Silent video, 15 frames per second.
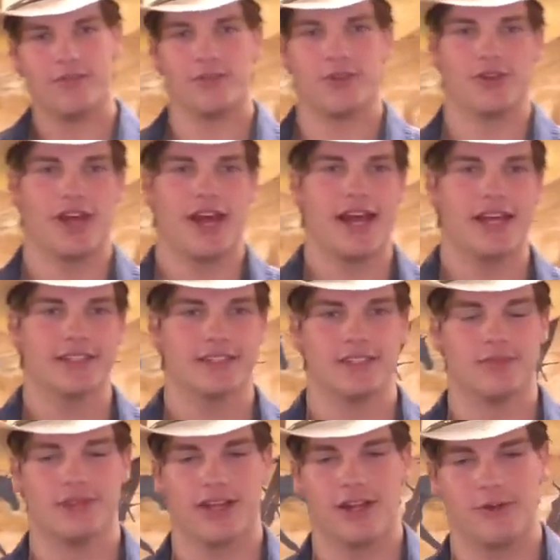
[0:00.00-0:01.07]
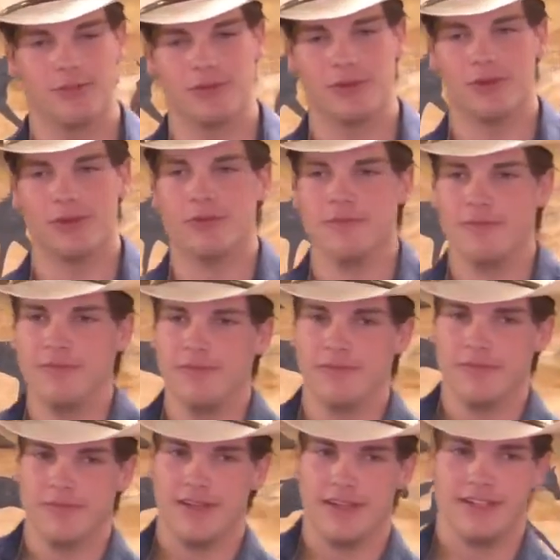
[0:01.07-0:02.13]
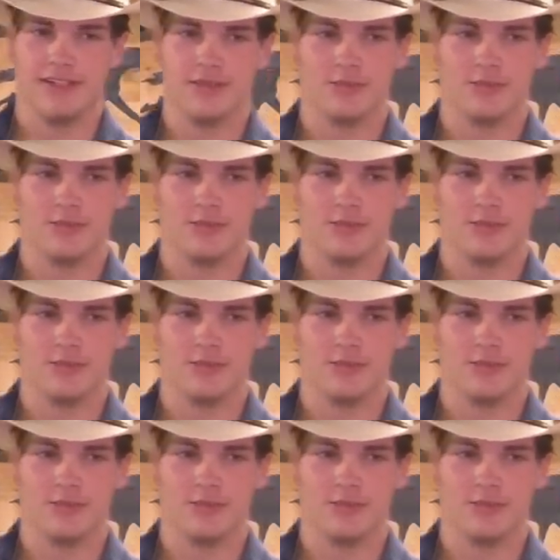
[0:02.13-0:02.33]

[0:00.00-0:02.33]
for you to ask him to help you. And he's